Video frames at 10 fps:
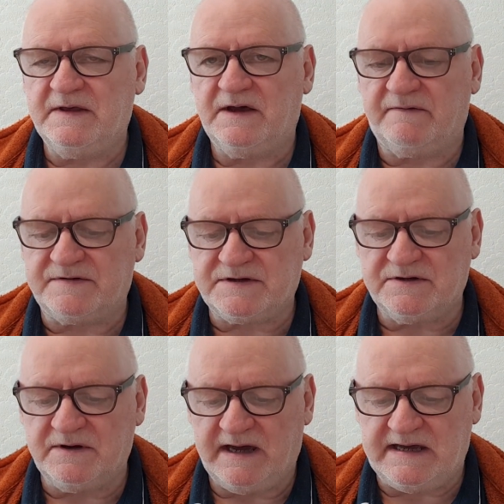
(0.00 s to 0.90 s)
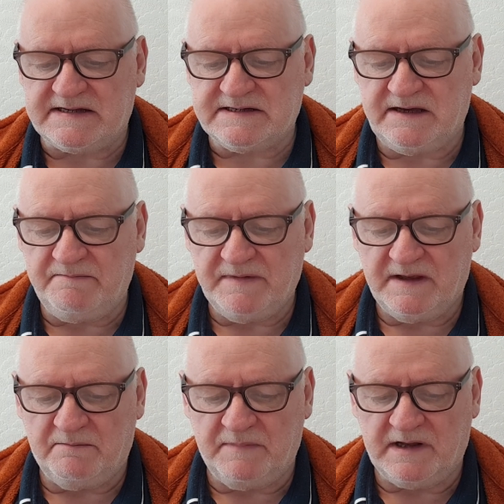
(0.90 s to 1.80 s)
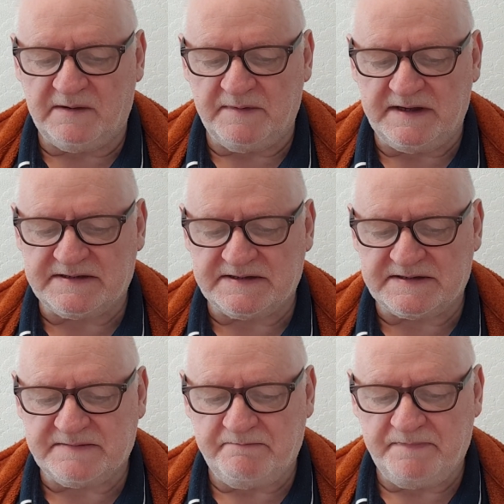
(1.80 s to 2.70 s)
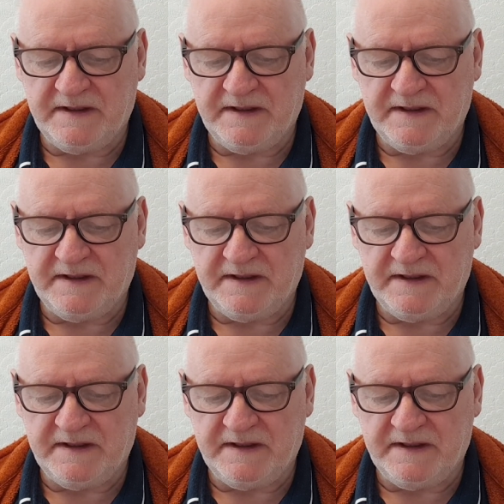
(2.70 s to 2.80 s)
of 280 millimeters.